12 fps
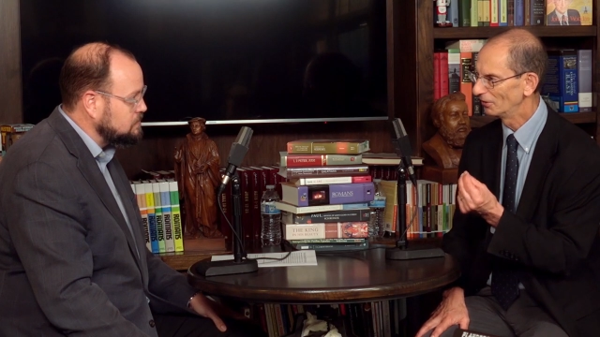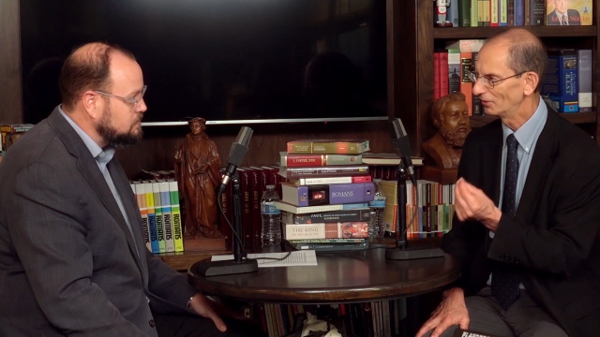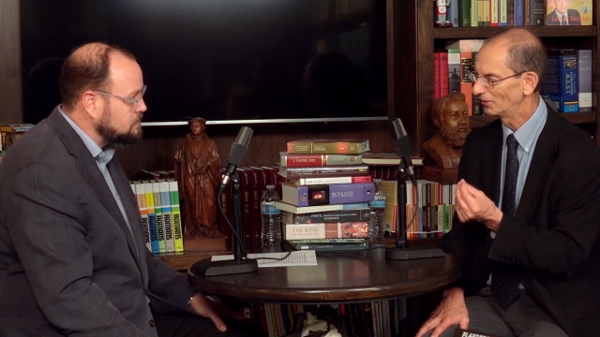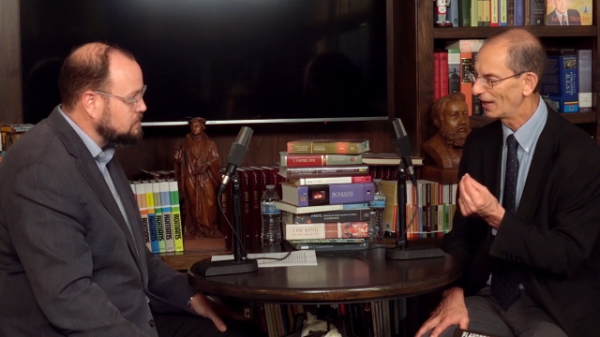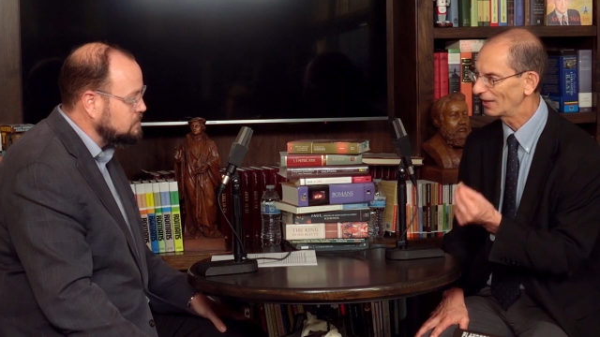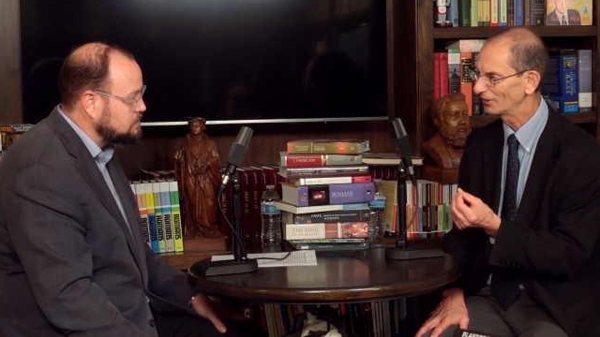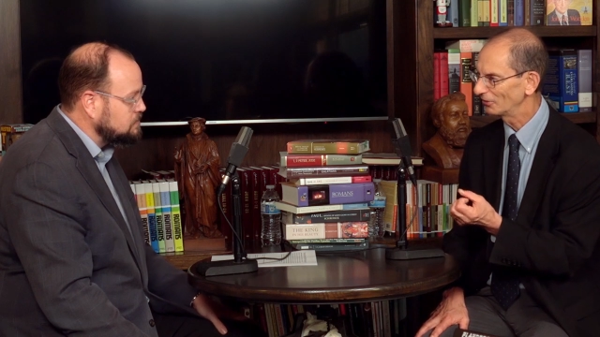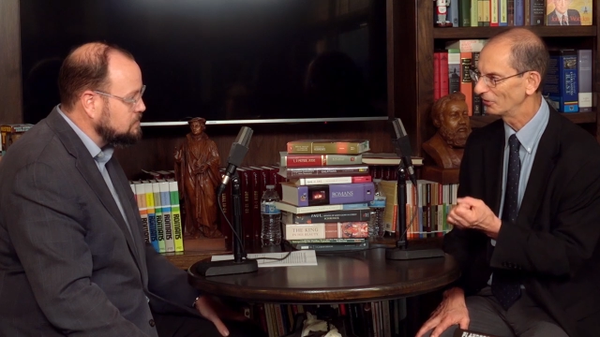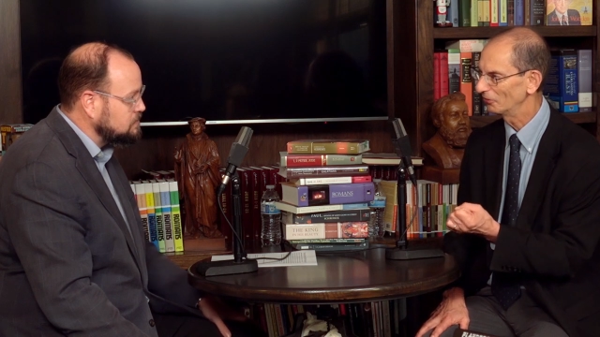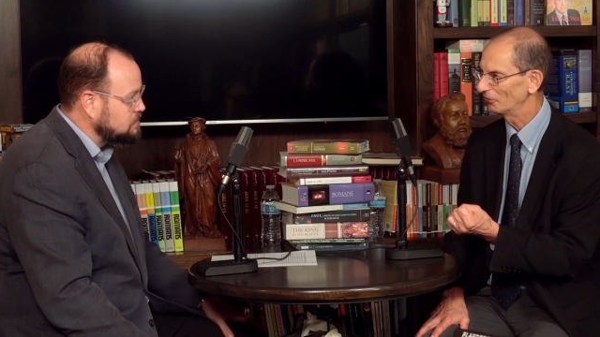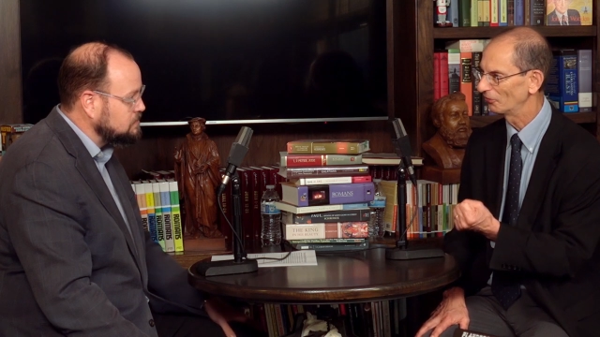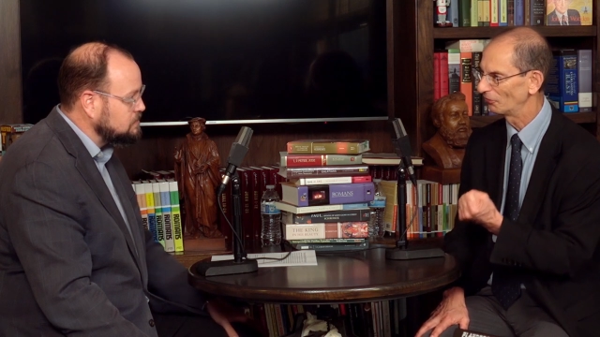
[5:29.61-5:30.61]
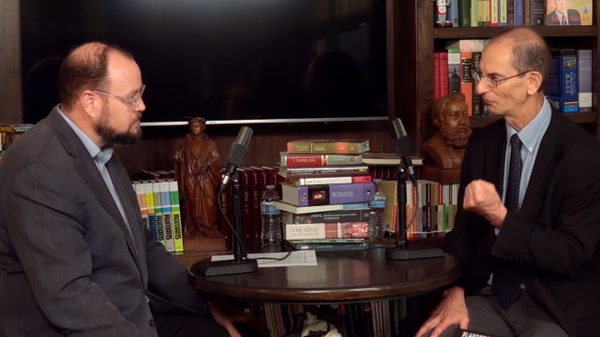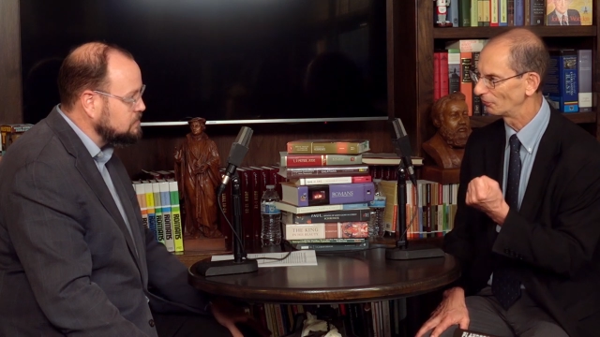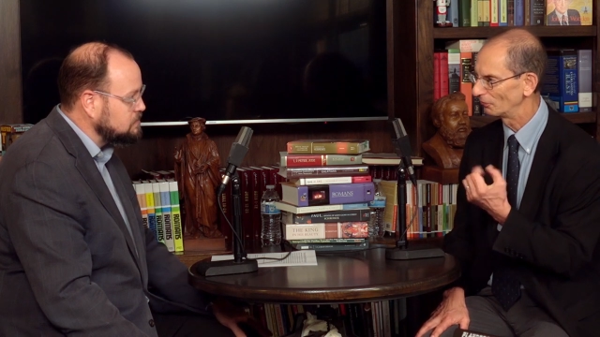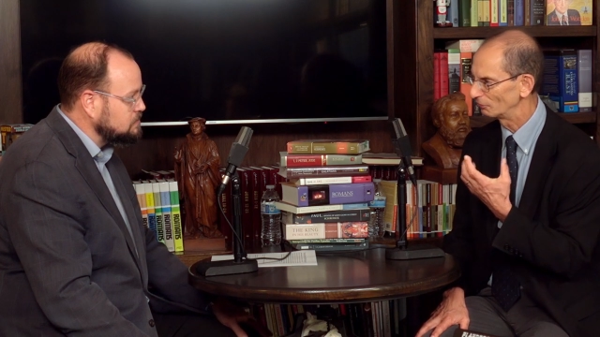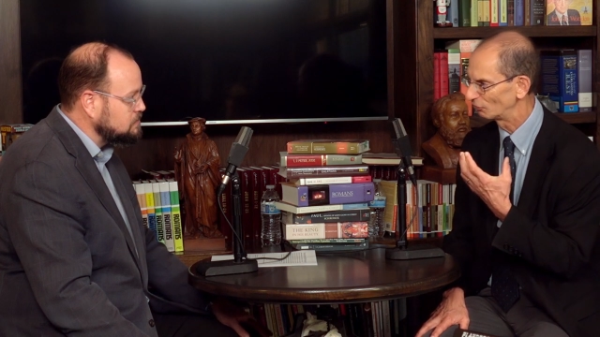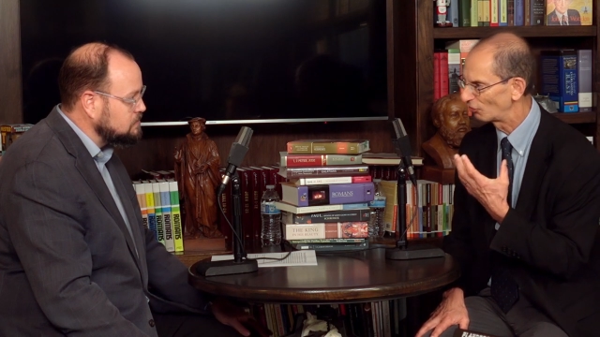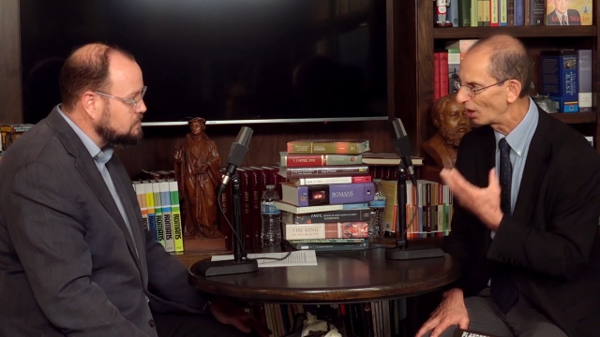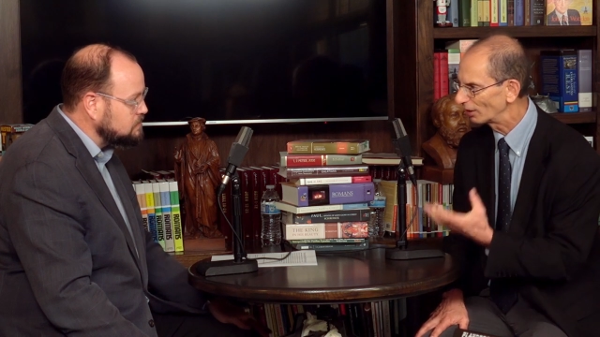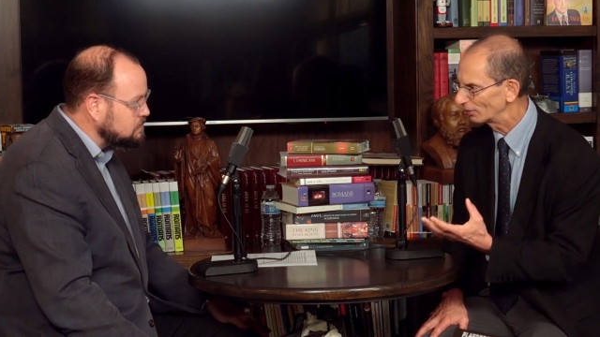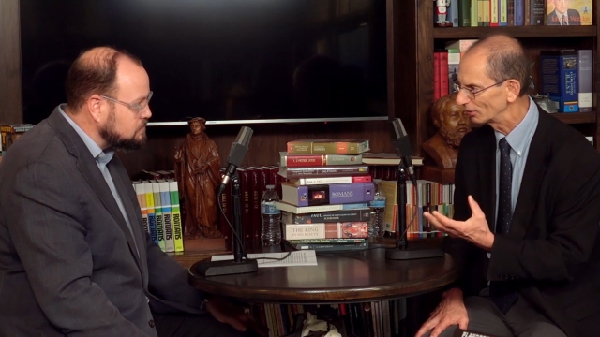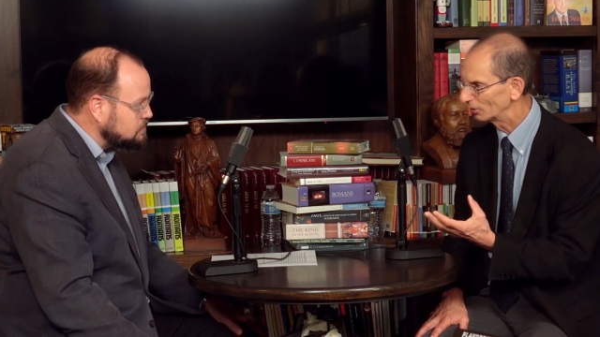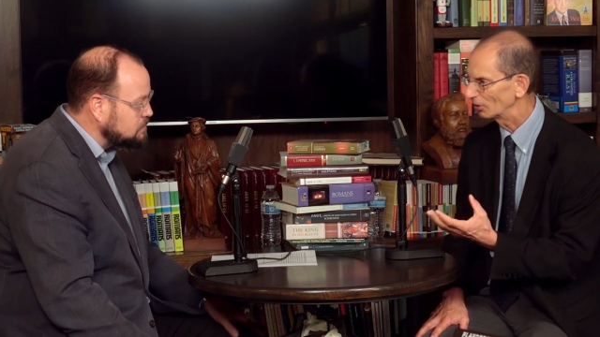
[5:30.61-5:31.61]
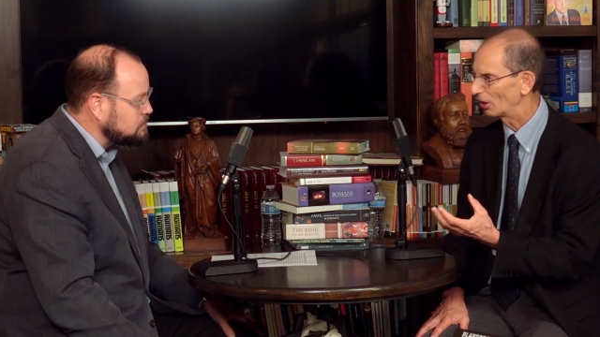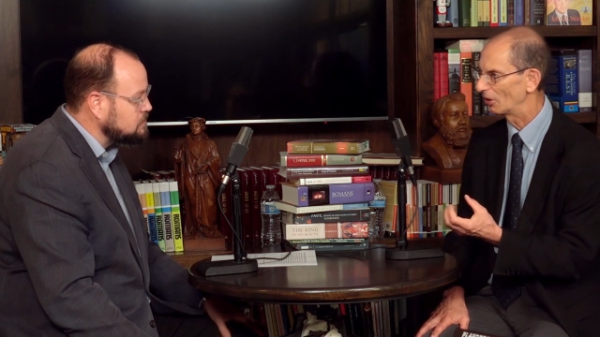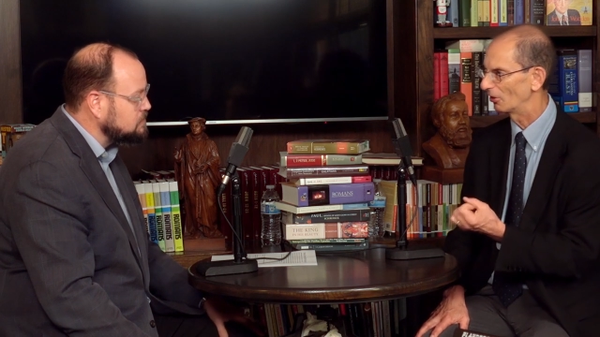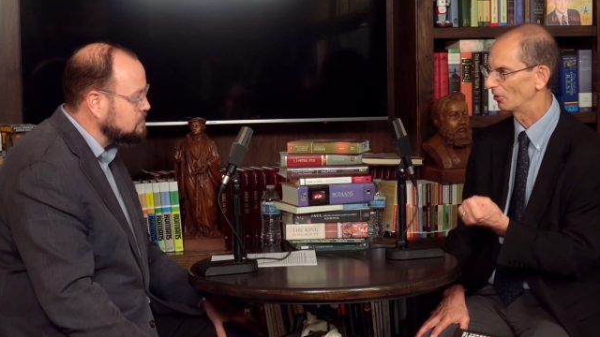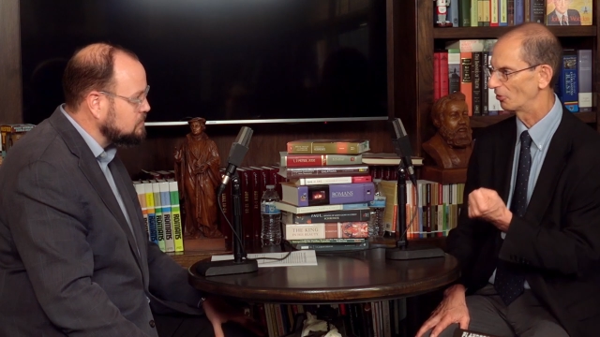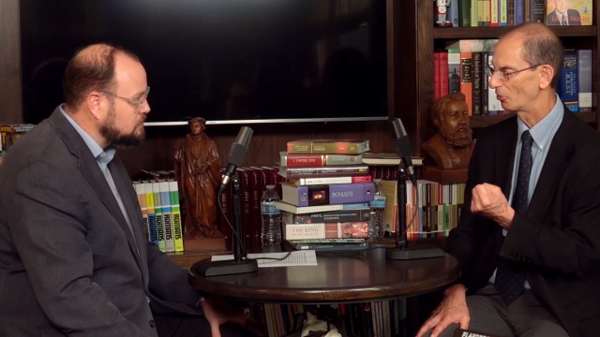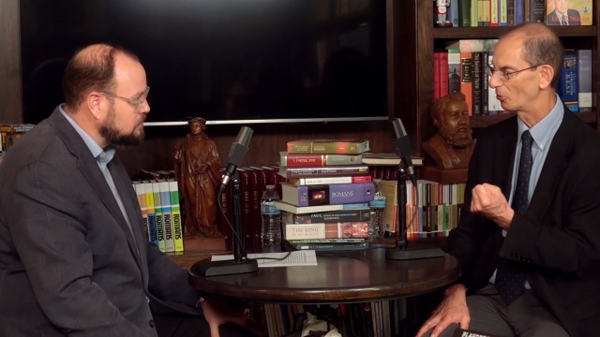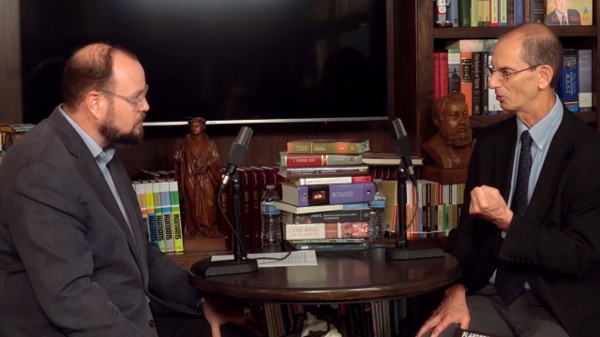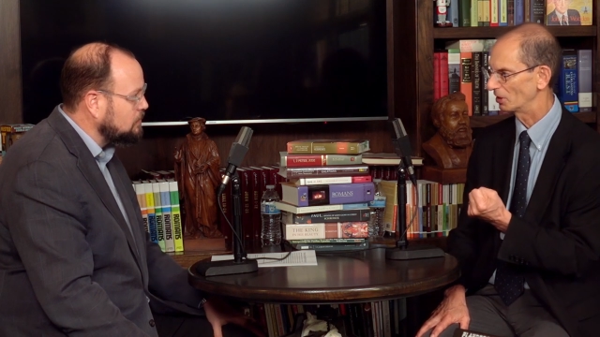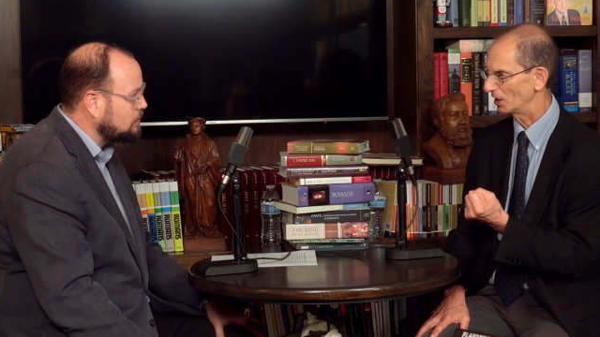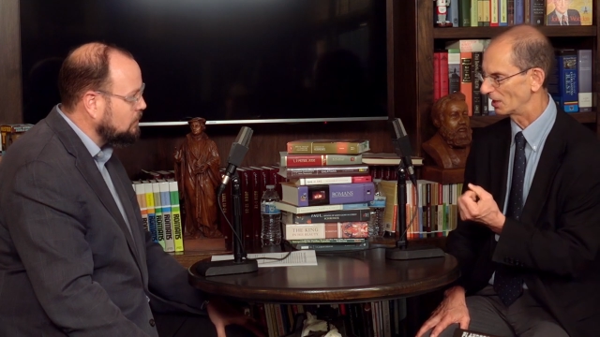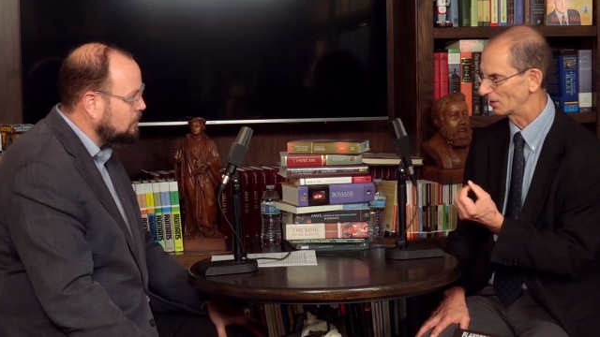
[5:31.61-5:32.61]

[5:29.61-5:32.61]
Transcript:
Speaker 1: the text is finally our authority